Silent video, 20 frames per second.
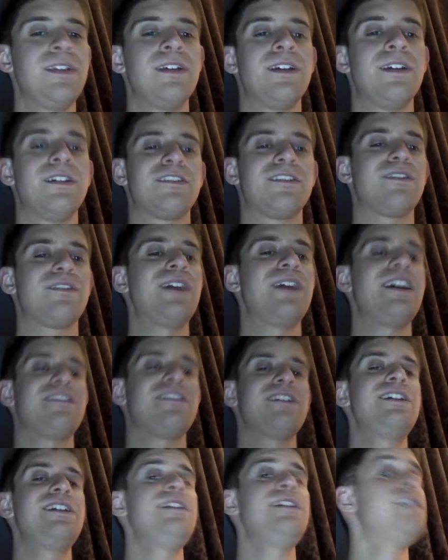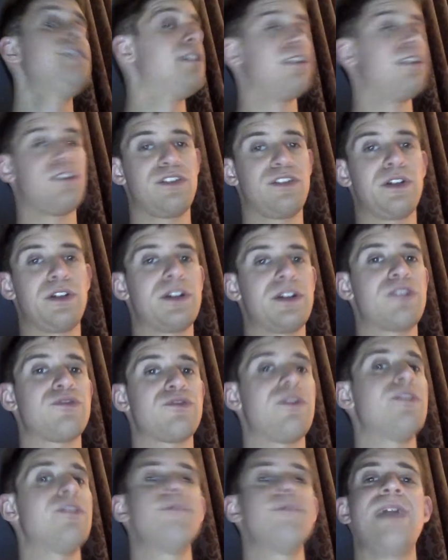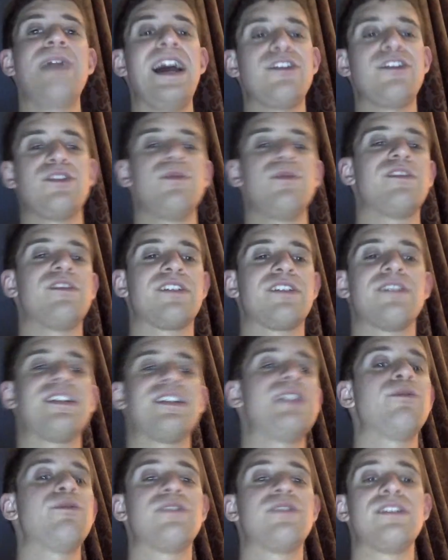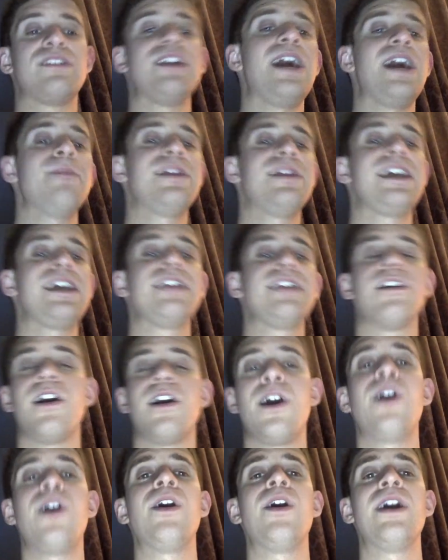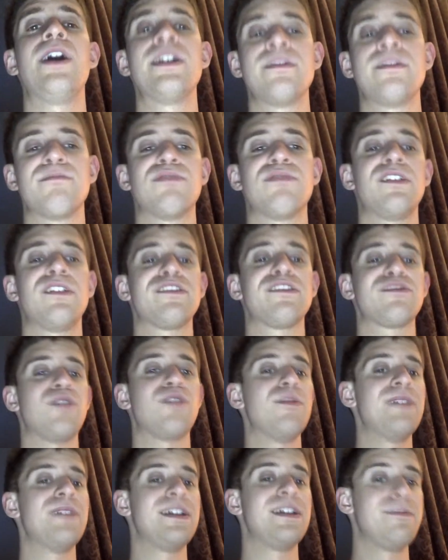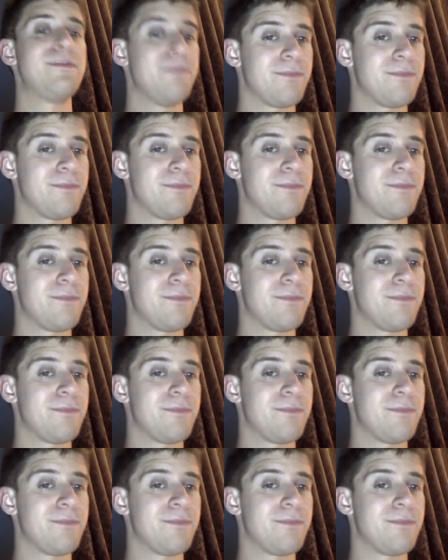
So Lashley took control of the match. He was continuing to dominate on Braun Strowman.